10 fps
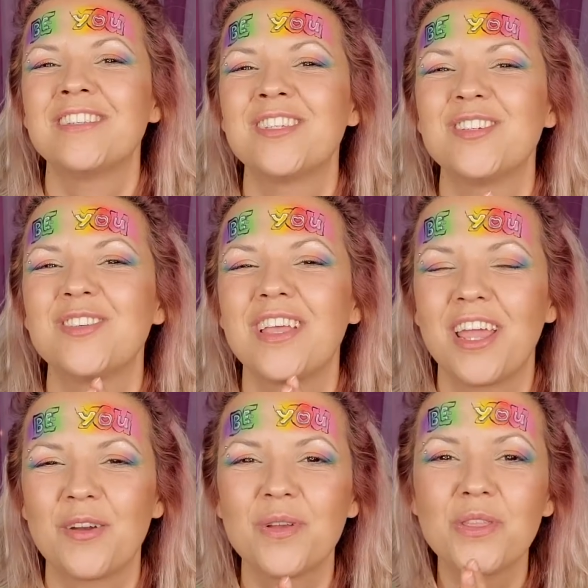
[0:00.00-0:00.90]
to
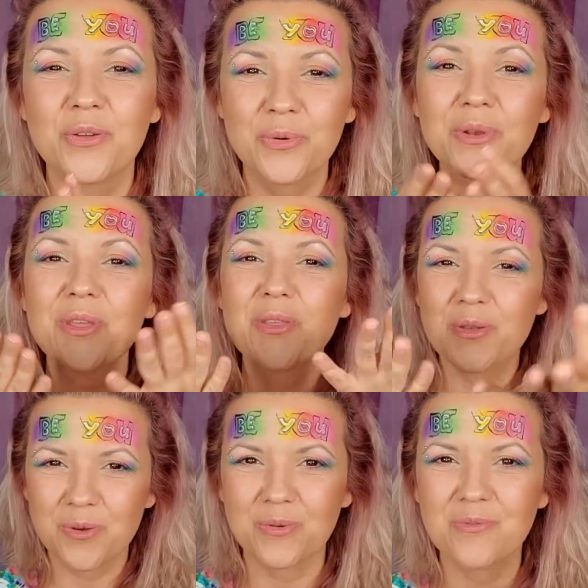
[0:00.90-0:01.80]
carry through to
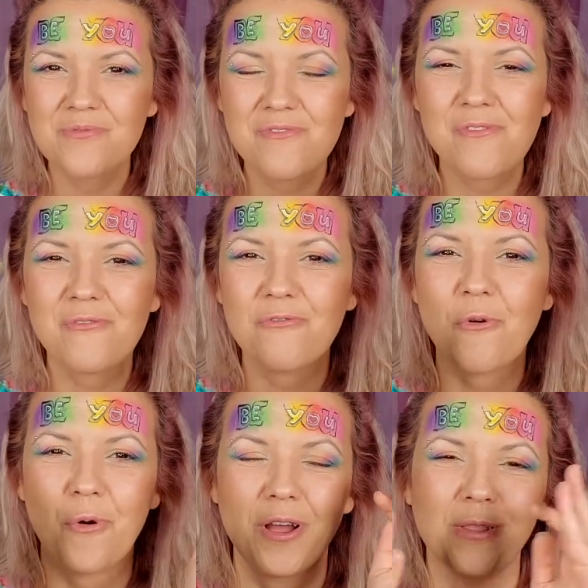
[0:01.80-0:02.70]
you
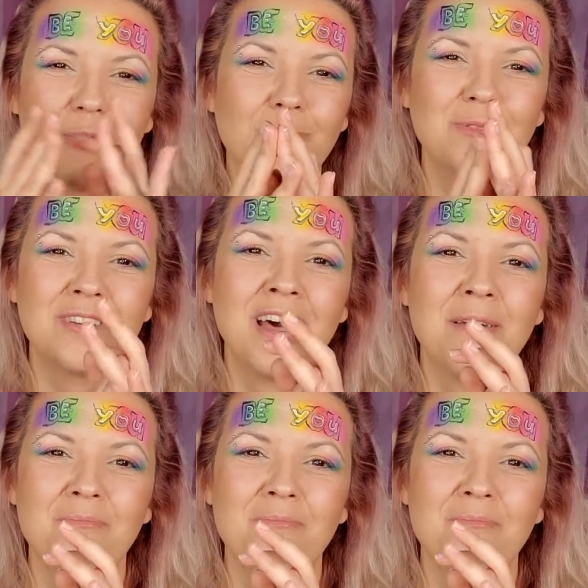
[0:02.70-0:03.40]
for a long time.